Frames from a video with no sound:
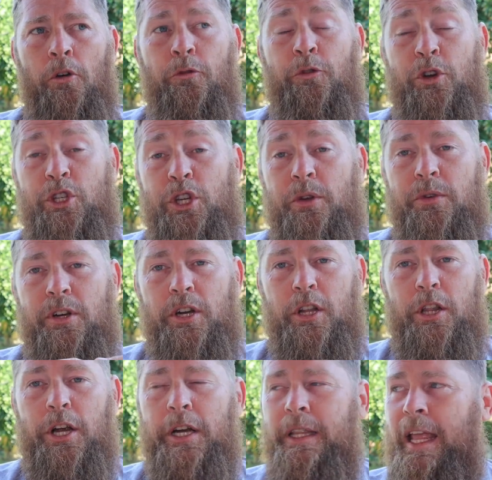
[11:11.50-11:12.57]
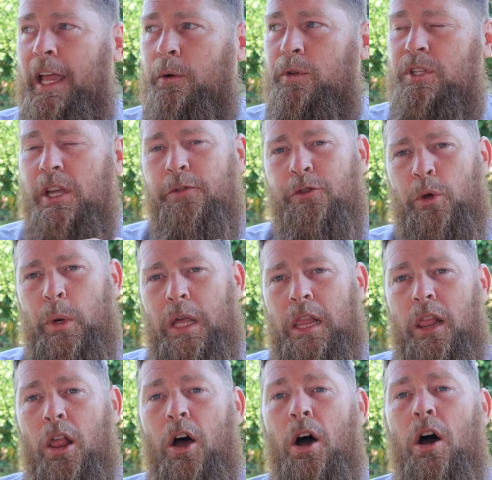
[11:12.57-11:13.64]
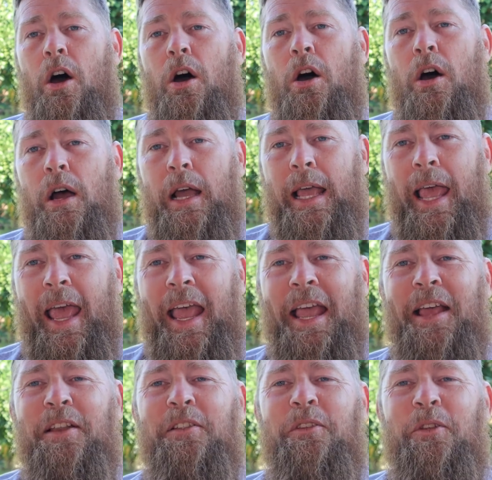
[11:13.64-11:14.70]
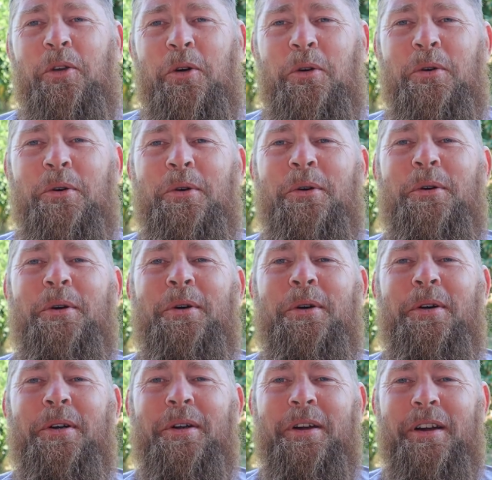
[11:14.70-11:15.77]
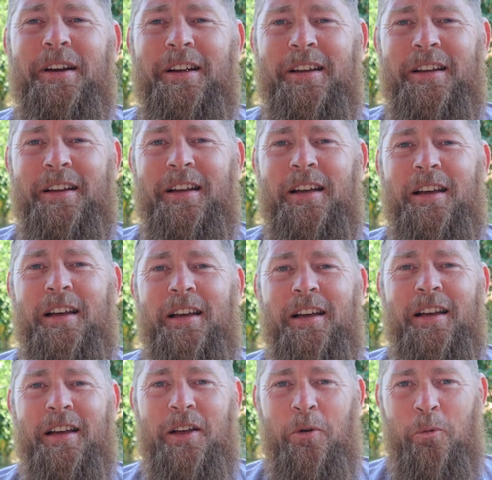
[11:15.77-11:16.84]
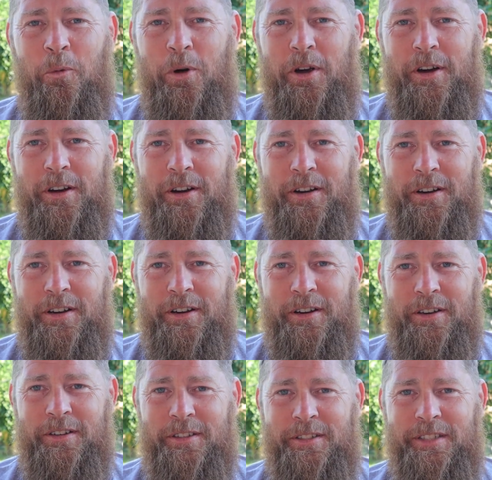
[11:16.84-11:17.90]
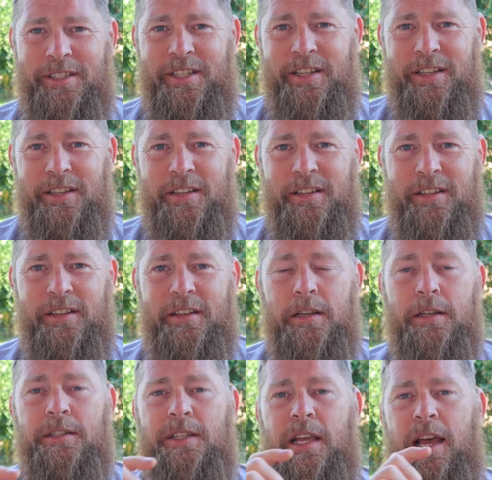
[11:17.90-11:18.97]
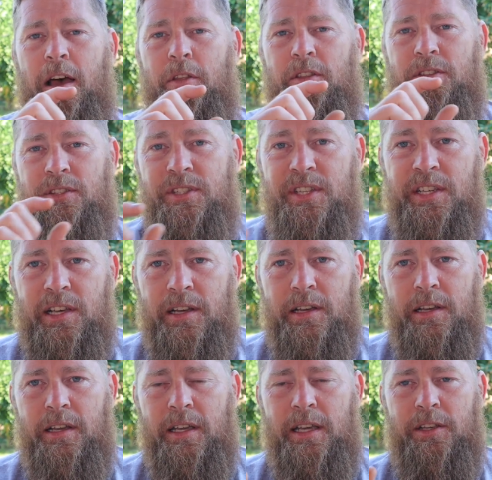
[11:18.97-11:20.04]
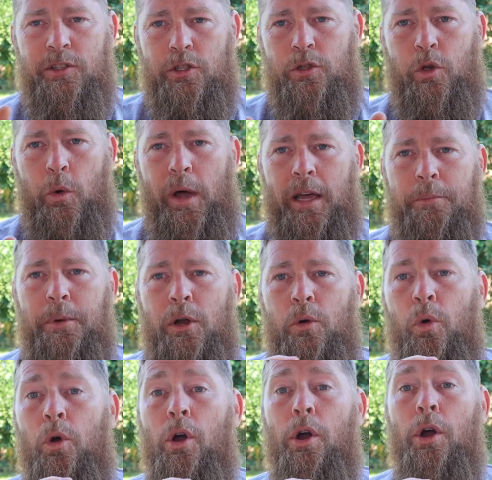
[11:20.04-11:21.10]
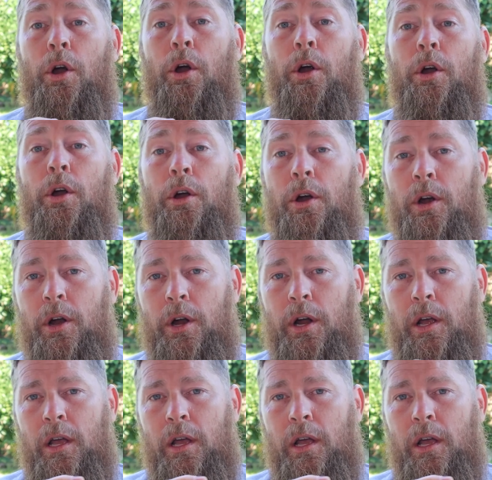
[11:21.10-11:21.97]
For children to learn language, if you elongate your words, see how d is quick, but er,